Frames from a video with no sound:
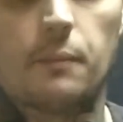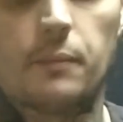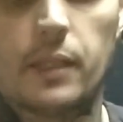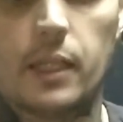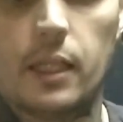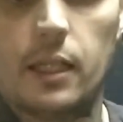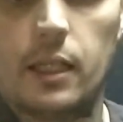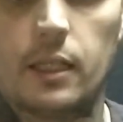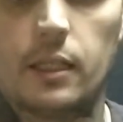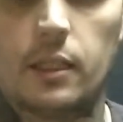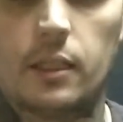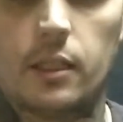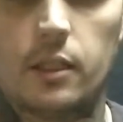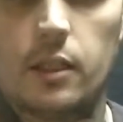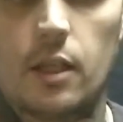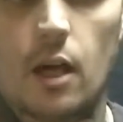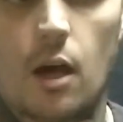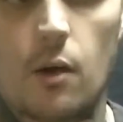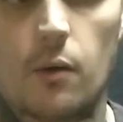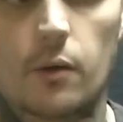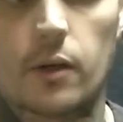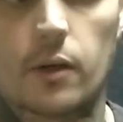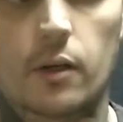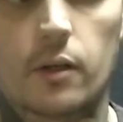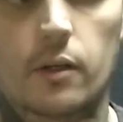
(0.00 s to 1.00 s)
getting
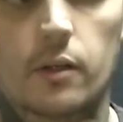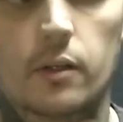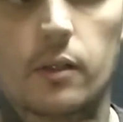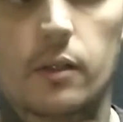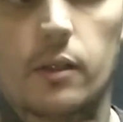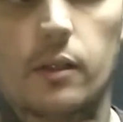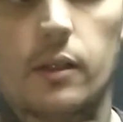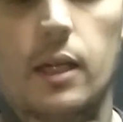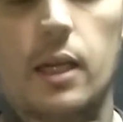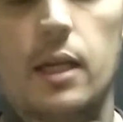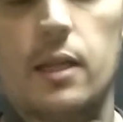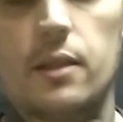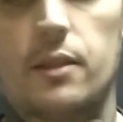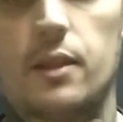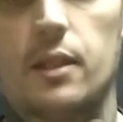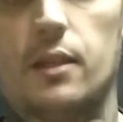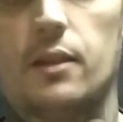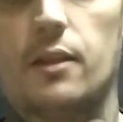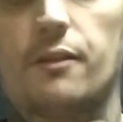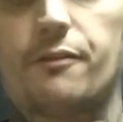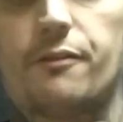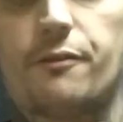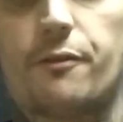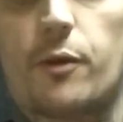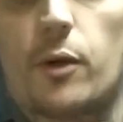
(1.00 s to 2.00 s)
yogurt and then
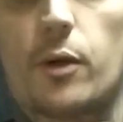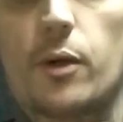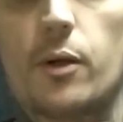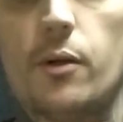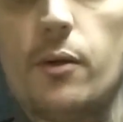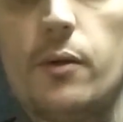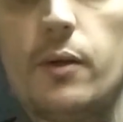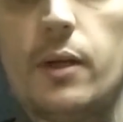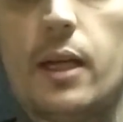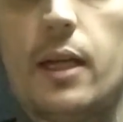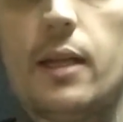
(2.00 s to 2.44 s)
the fruit,